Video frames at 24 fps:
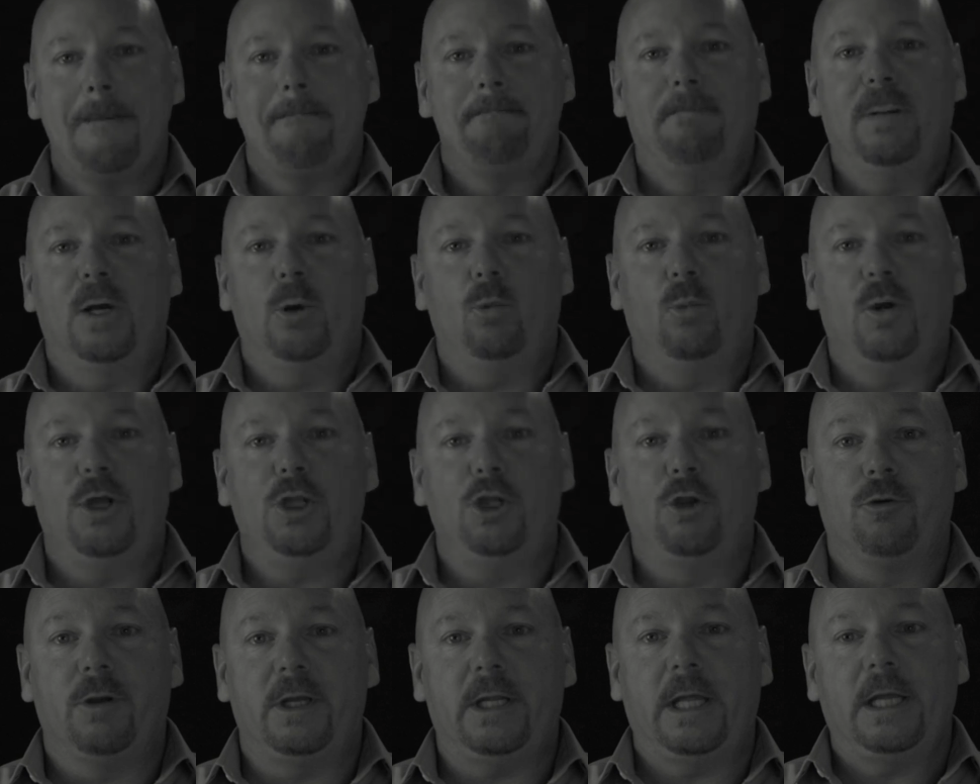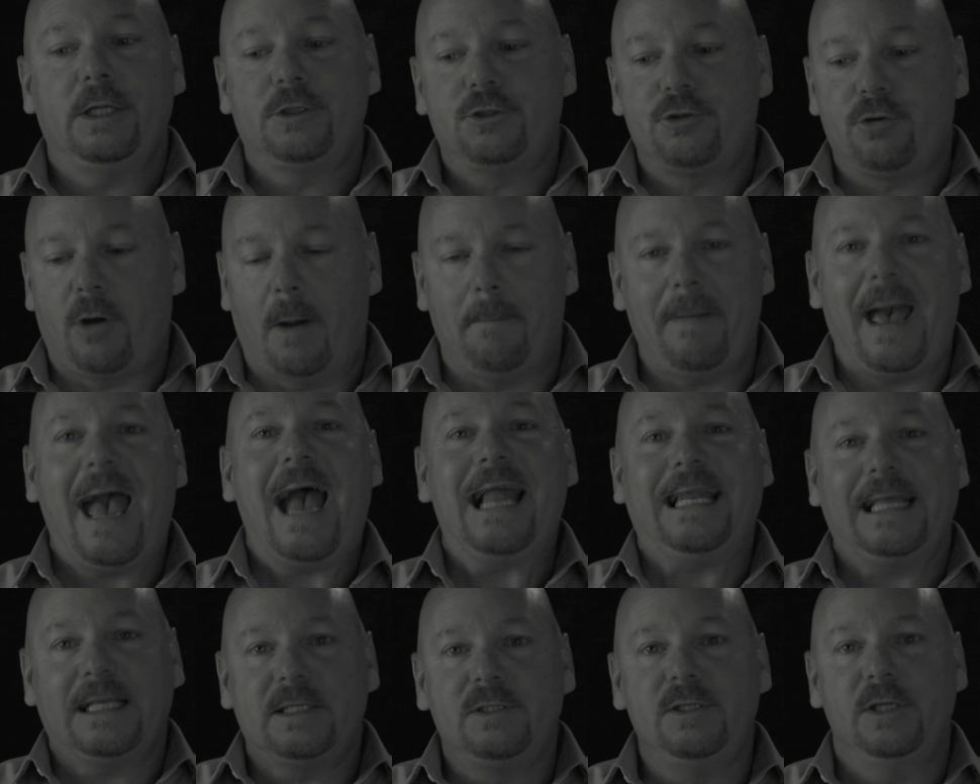But when you're in a
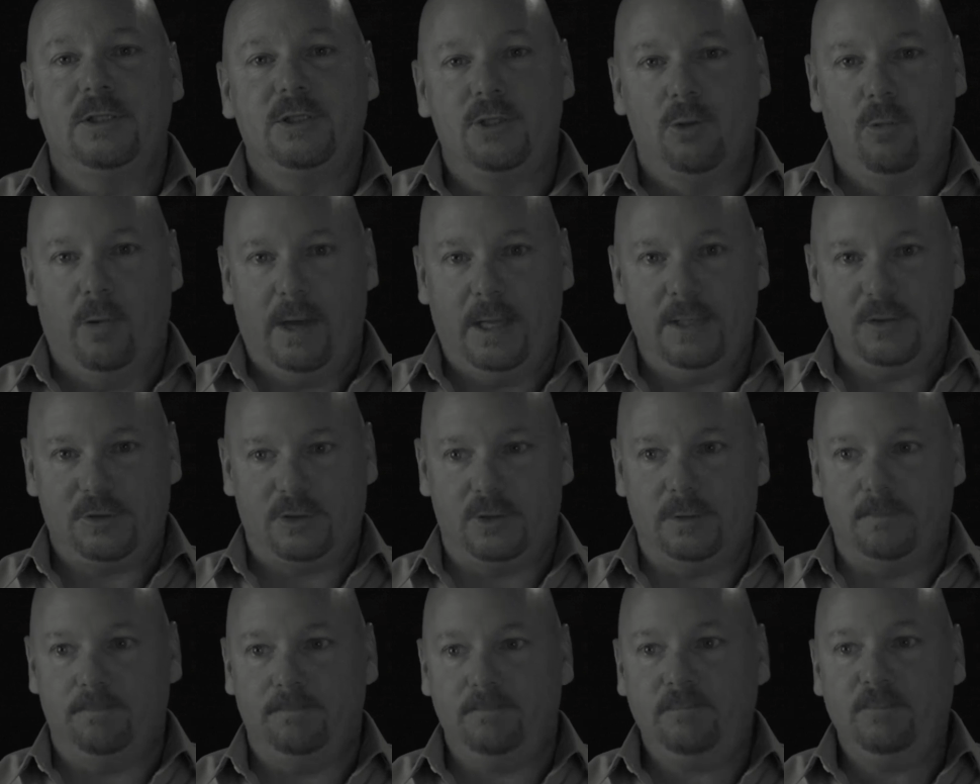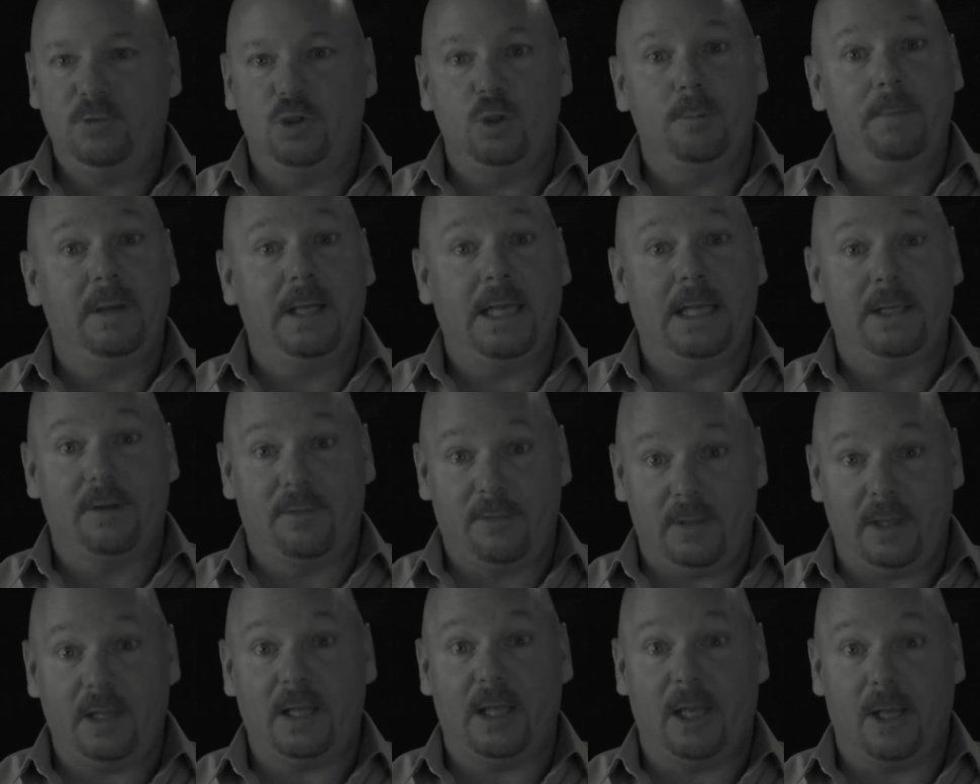traumatic situation, you begin
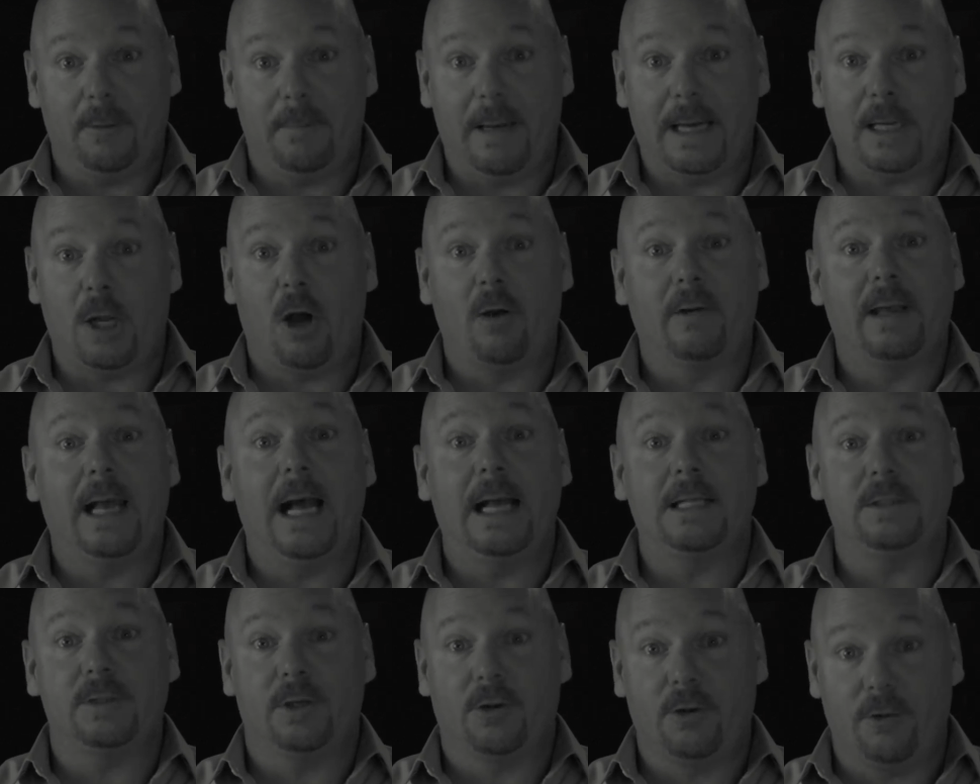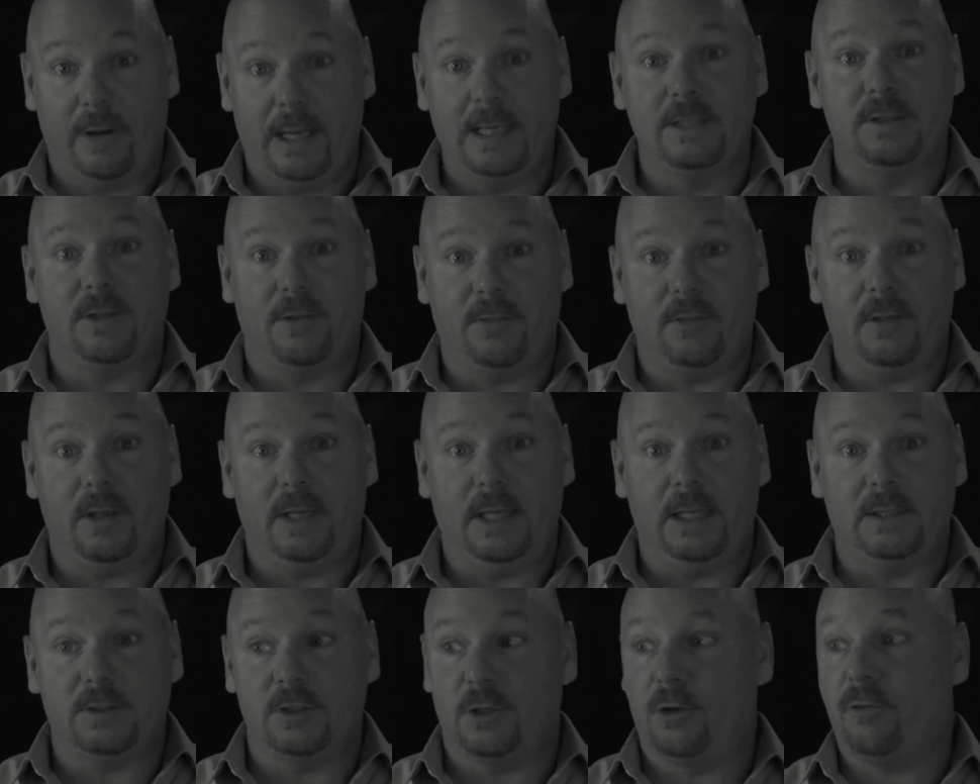thinking about all kinds of crazy
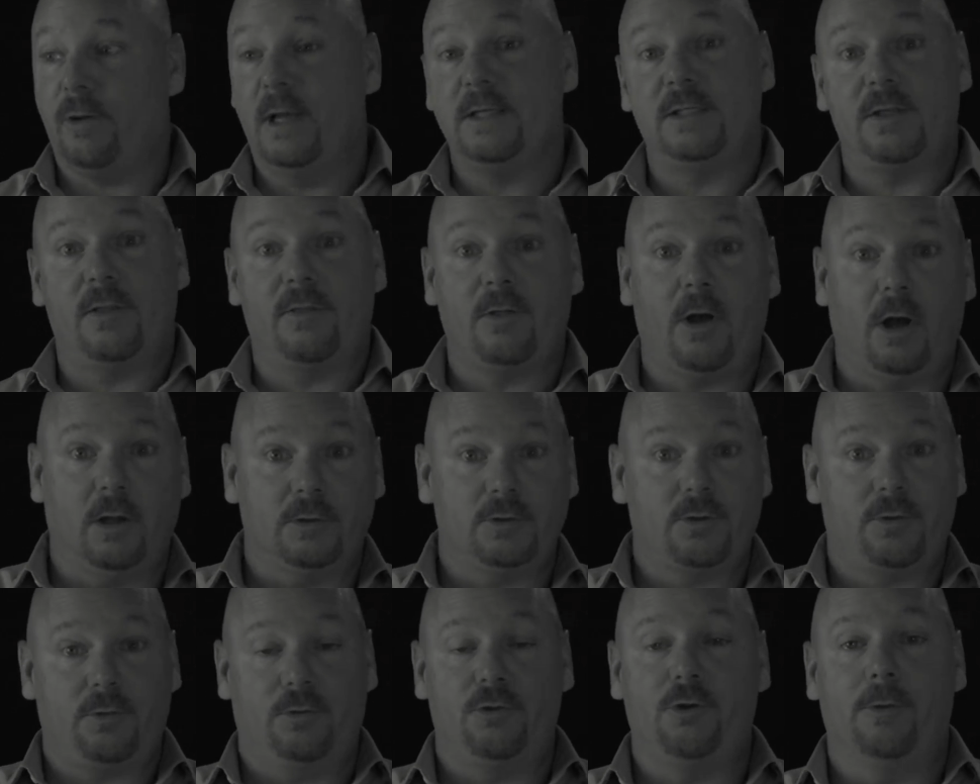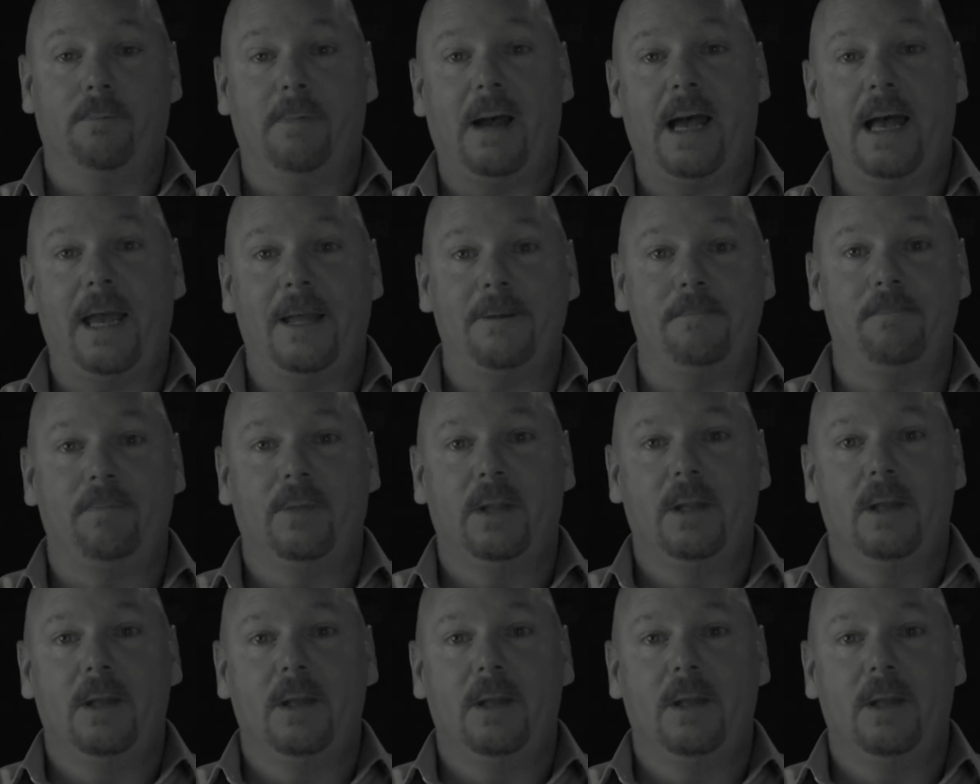things and crazy thoughts through your mind.